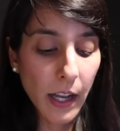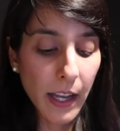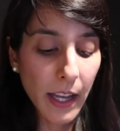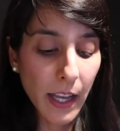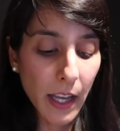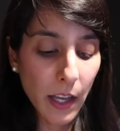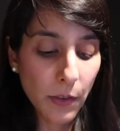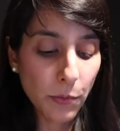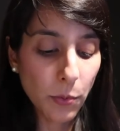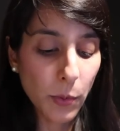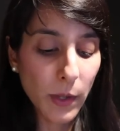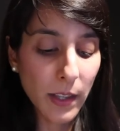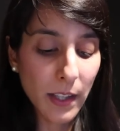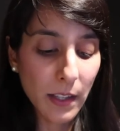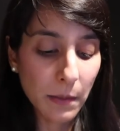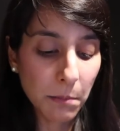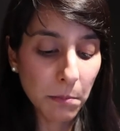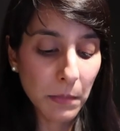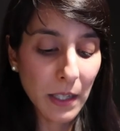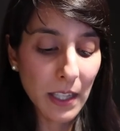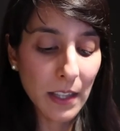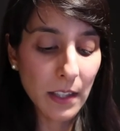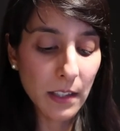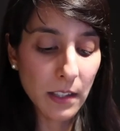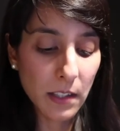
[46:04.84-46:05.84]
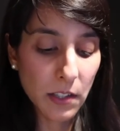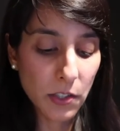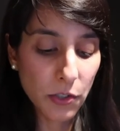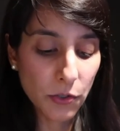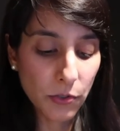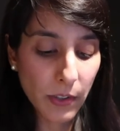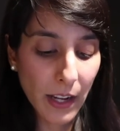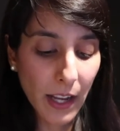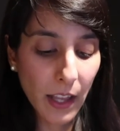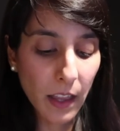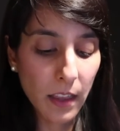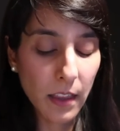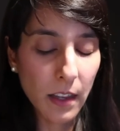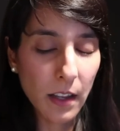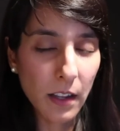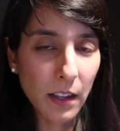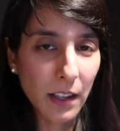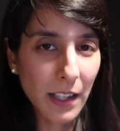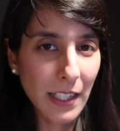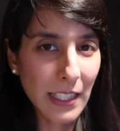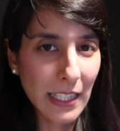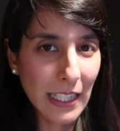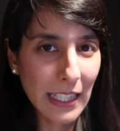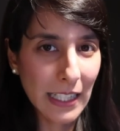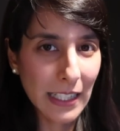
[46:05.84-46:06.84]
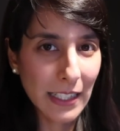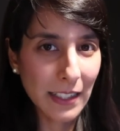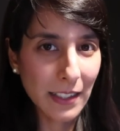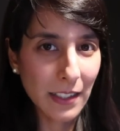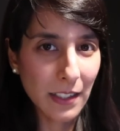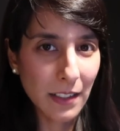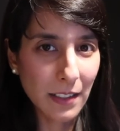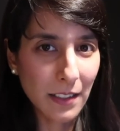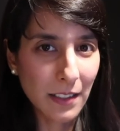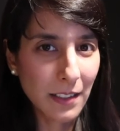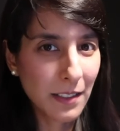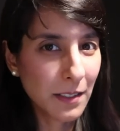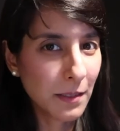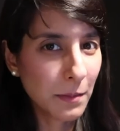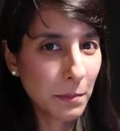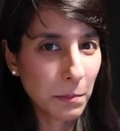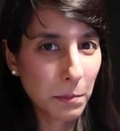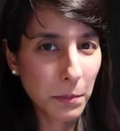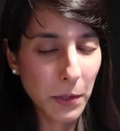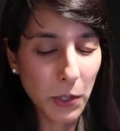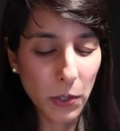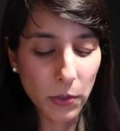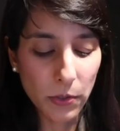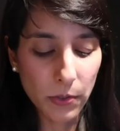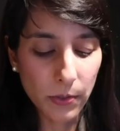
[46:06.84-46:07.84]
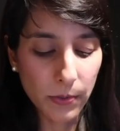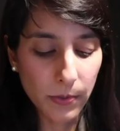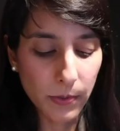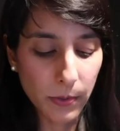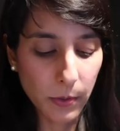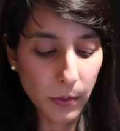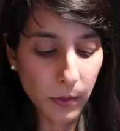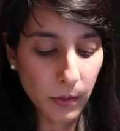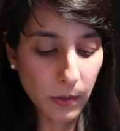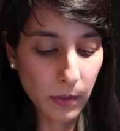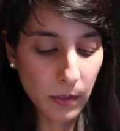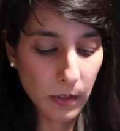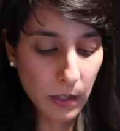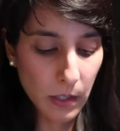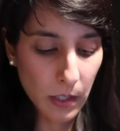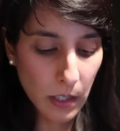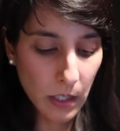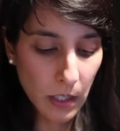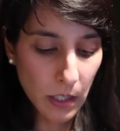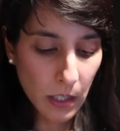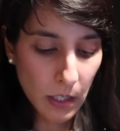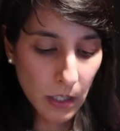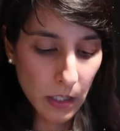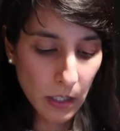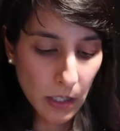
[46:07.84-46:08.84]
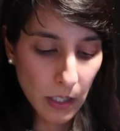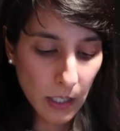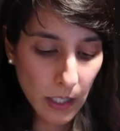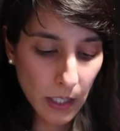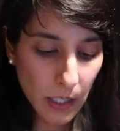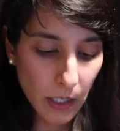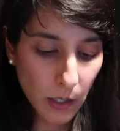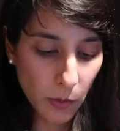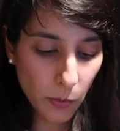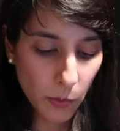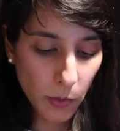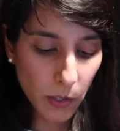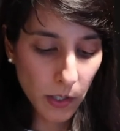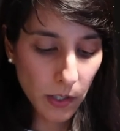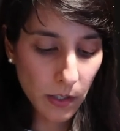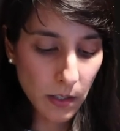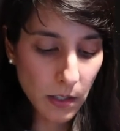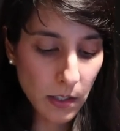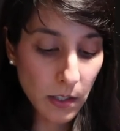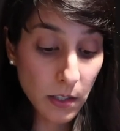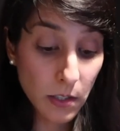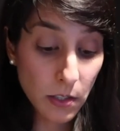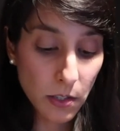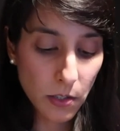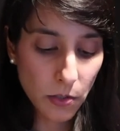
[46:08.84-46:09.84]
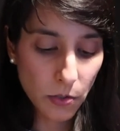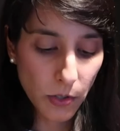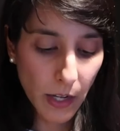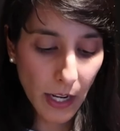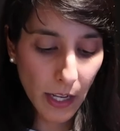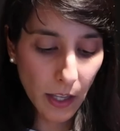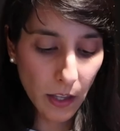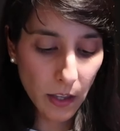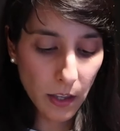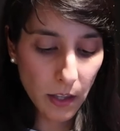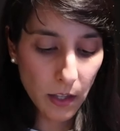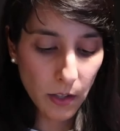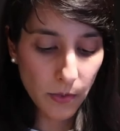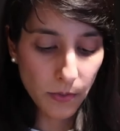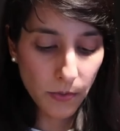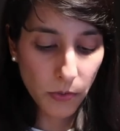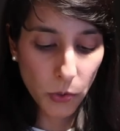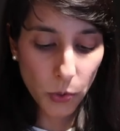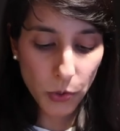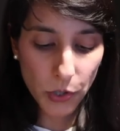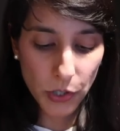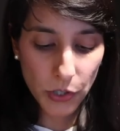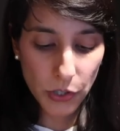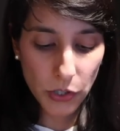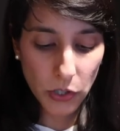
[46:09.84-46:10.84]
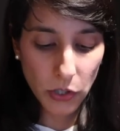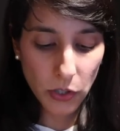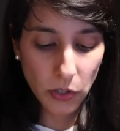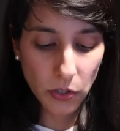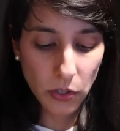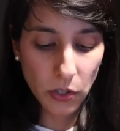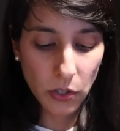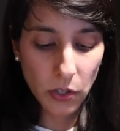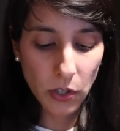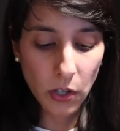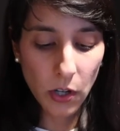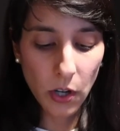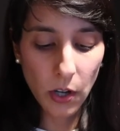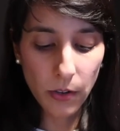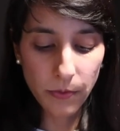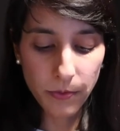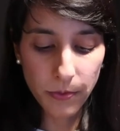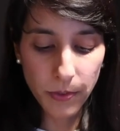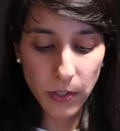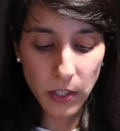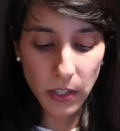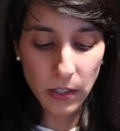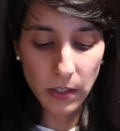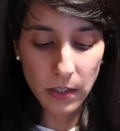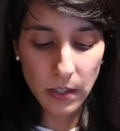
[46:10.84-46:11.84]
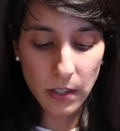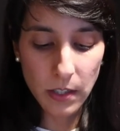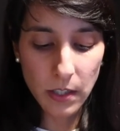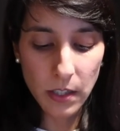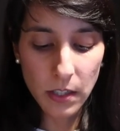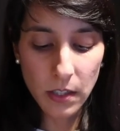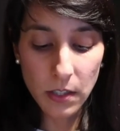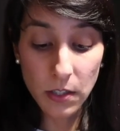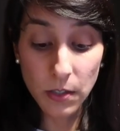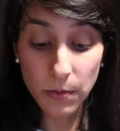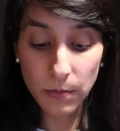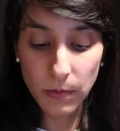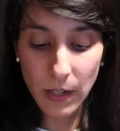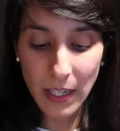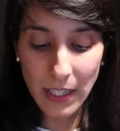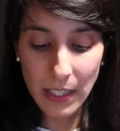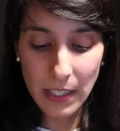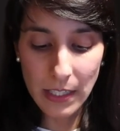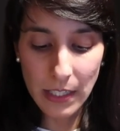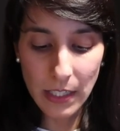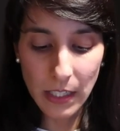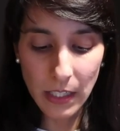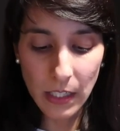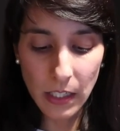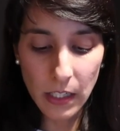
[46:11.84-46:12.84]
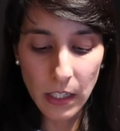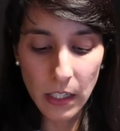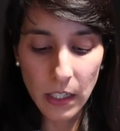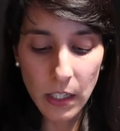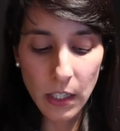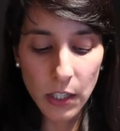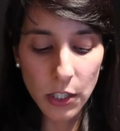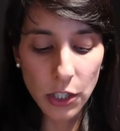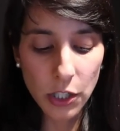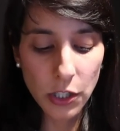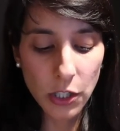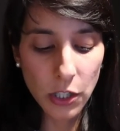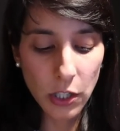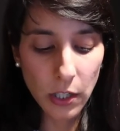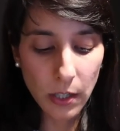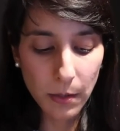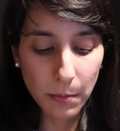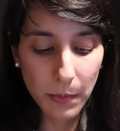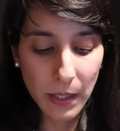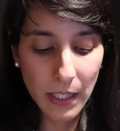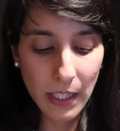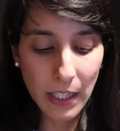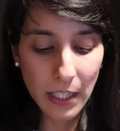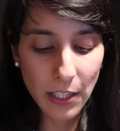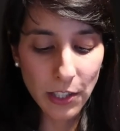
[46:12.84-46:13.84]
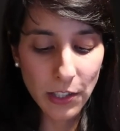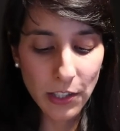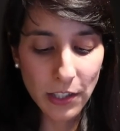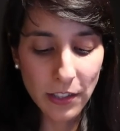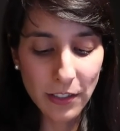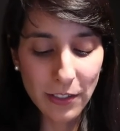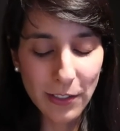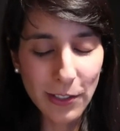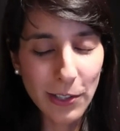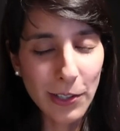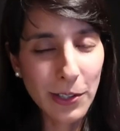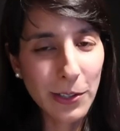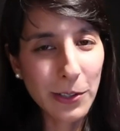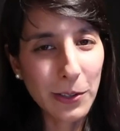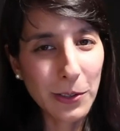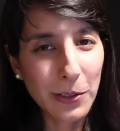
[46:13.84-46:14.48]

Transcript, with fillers: I have within me the strength I need. Beautiful. Keywords strength, fortitude, confidence, serenity, determination,